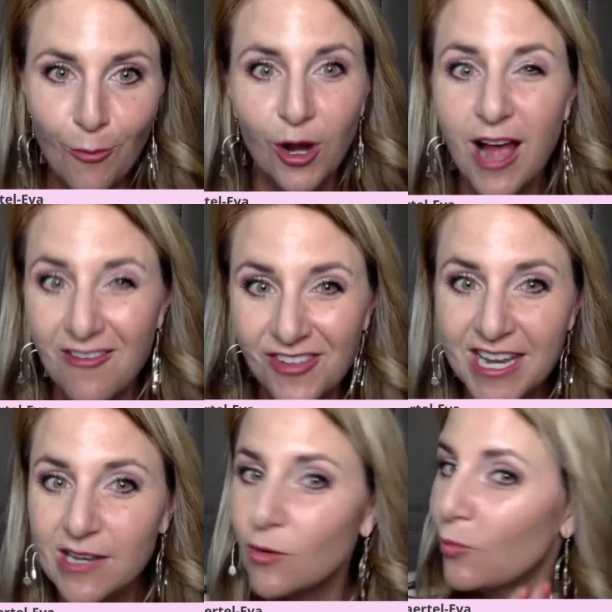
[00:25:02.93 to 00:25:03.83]
more
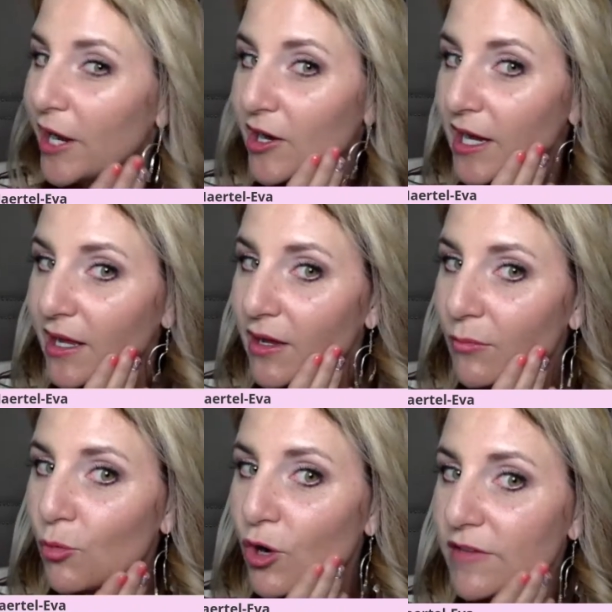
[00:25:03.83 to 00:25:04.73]
confident wearing
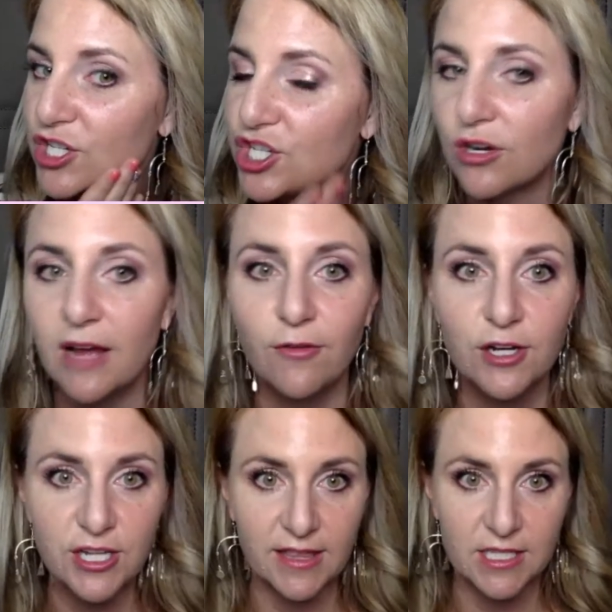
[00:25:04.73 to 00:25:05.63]
more of a sheer
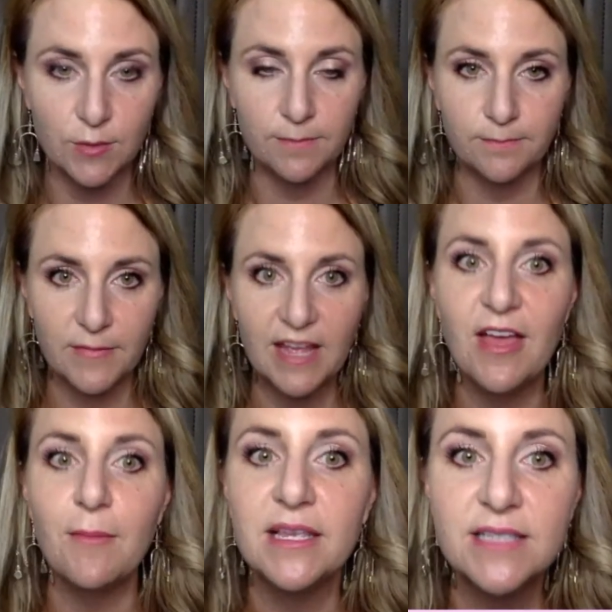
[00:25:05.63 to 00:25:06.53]
coverage like this one, if
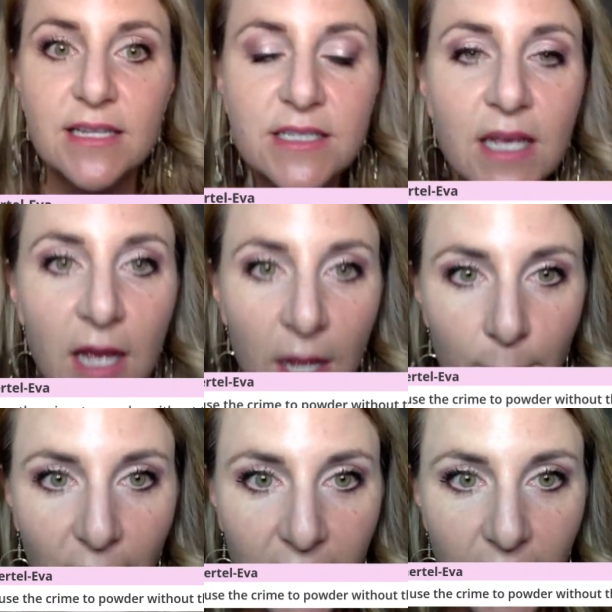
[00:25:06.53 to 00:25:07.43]
that makes sense.
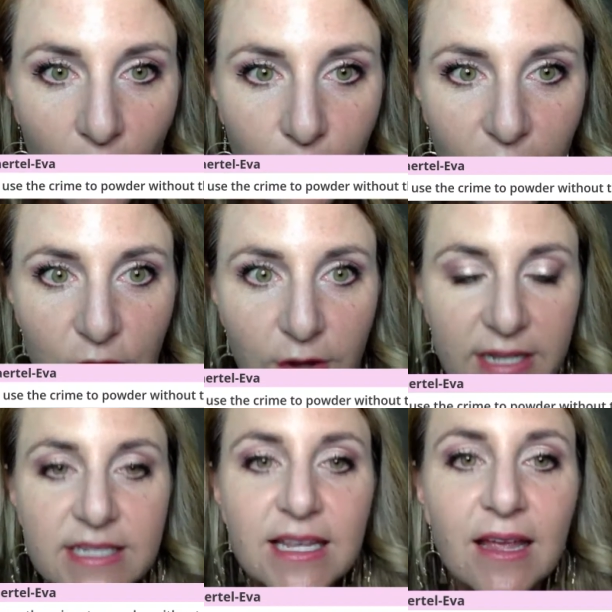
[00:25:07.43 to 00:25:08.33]
But hopefully you
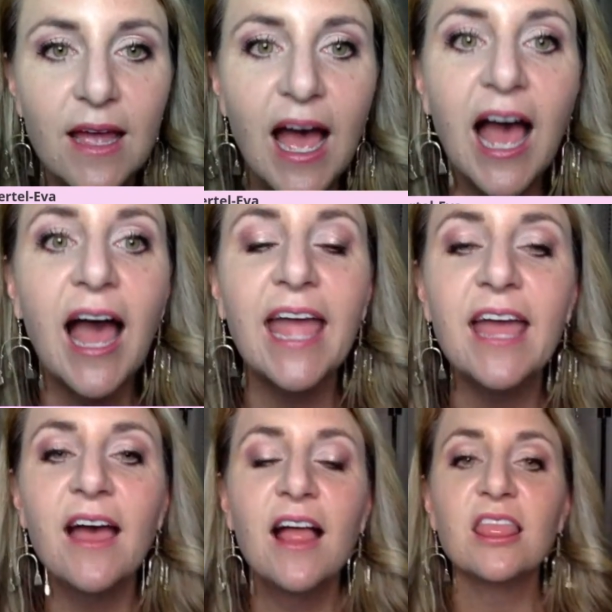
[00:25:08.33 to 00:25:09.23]
can see,
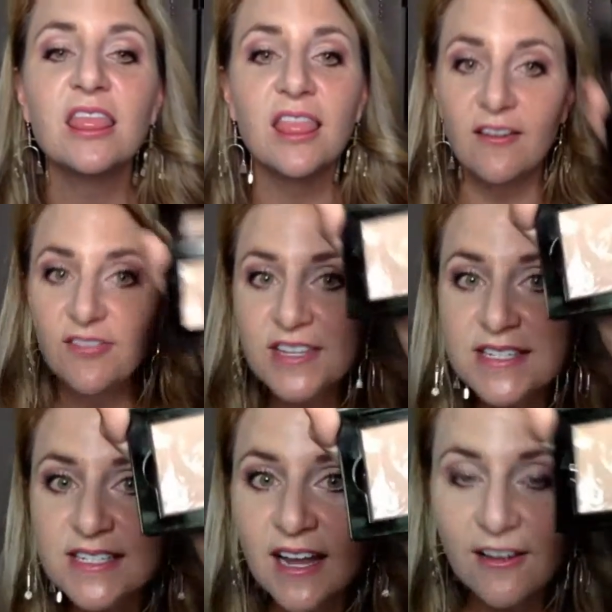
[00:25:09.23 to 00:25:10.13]
I love
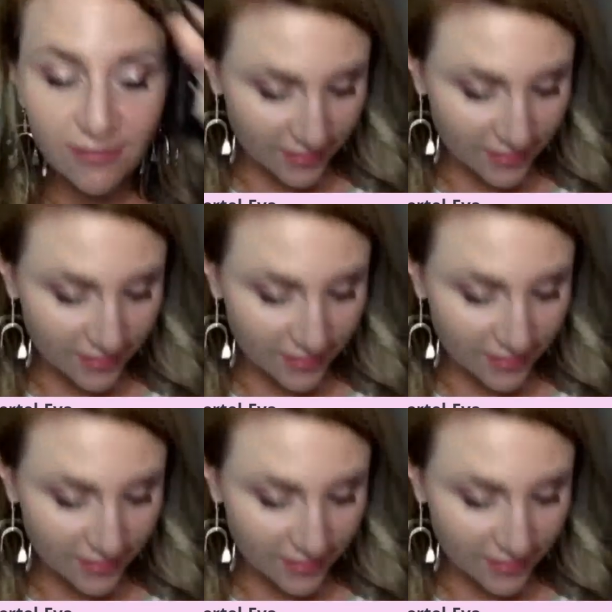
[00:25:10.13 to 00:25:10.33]
this stuff.